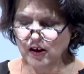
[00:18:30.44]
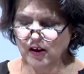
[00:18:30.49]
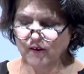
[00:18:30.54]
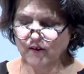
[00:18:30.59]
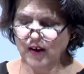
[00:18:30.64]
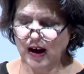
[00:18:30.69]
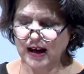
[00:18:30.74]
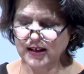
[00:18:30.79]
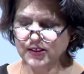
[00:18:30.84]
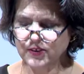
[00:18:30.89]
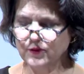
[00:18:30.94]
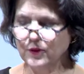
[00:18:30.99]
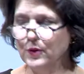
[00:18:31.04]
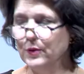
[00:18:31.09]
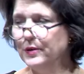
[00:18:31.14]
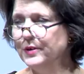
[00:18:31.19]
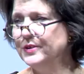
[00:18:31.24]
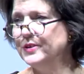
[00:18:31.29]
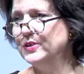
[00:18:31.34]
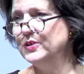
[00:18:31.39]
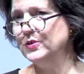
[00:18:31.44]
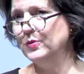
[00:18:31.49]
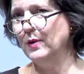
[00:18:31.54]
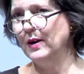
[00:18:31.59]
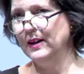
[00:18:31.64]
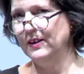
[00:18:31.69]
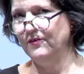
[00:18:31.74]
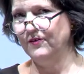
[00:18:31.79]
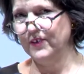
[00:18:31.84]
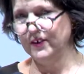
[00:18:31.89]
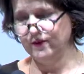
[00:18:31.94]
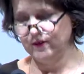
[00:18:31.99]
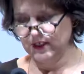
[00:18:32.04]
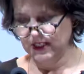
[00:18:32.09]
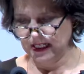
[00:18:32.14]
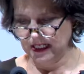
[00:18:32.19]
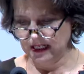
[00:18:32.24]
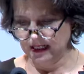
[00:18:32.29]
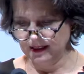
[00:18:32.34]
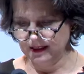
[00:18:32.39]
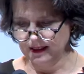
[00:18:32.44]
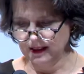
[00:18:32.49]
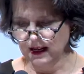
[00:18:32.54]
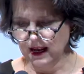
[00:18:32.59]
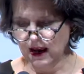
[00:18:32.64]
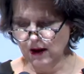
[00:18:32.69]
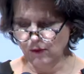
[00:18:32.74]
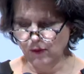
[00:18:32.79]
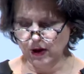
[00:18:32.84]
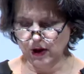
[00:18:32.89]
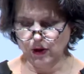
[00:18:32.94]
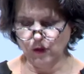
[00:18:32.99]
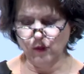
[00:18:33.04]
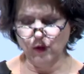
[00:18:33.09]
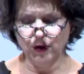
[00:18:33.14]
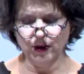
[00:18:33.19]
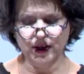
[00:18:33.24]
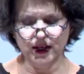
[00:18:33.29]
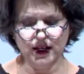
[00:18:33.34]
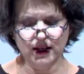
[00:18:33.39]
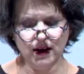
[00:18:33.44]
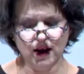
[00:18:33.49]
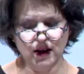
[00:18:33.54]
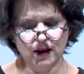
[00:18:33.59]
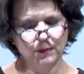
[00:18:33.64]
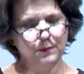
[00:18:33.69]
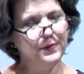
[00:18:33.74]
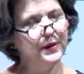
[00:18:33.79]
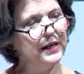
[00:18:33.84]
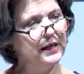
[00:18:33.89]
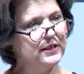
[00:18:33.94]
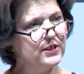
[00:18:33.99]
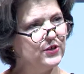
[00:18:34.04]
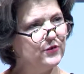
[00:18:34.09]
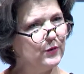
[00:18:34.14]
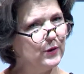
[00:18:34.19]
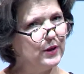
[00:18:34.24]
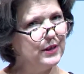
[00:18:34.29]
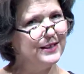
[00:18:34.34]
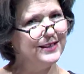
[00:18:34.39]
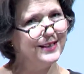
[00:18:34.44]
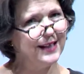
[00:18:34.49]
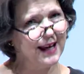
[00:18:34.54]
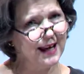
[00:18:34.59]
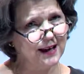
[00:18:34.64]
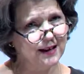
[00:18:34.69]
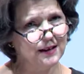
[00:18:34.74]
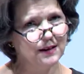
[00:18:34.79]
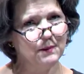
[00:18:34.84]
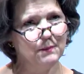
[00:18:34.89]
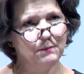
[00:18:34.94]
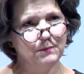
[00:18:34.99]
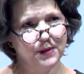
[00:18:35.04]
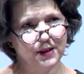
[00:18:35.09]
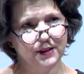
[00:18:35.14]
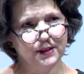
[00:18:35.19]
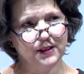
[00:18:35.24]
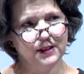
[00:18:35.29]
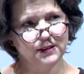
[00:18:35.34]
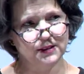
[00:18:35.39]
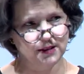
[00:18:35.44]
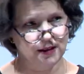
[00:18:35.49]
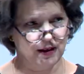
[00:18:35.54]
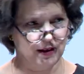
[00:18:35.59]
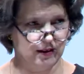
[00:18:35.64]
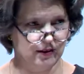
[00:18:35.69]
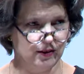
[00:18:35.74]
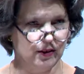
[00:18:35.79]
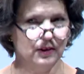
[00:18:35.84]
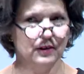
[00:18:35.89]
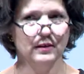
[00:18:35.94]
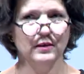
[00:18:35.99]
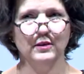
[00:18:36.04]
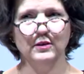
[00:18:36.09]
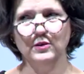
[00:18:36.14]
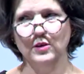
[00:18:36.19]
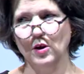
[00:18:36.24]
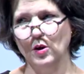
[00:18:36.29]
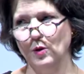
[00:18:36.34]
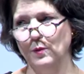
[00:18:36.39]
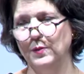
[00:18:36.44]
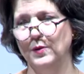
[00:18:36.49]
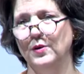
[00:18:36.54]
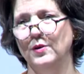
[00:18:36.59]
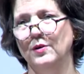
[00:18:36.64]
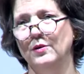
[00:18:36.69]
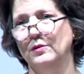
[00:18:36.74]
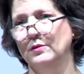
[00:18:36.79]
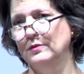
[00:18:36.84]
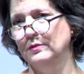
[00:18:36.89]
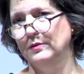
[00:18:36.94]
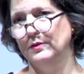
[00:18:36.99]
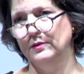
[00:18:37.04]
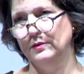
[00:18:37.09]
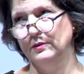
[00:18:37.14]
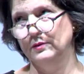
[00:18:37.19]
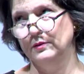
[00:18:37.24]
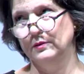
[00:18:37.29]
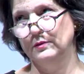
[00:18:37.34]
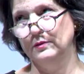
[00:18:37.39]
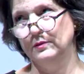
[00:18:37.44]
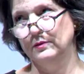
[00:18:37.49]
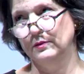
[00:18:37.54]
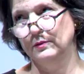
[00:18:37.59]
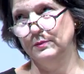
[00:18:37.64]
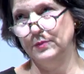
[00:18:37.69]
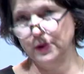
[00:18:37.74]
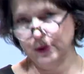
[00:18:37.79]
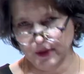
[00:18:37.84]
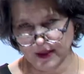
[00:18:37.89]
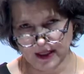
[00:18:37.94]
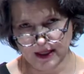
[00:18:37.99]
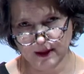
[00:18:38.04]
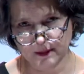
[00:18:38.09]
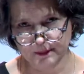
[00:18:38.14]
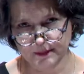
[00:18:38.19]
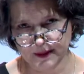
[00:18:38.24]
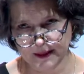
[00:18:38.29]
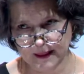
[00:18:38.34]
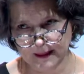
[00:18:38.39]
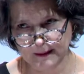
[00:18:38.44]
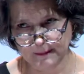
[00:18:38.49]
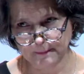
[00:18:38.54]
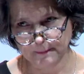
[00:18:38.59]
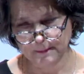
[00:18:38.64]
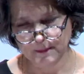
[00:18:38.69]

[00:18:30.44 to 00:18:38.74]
Fast forward to 2015, and we are working on a pitch for a $10 billion global beauty company.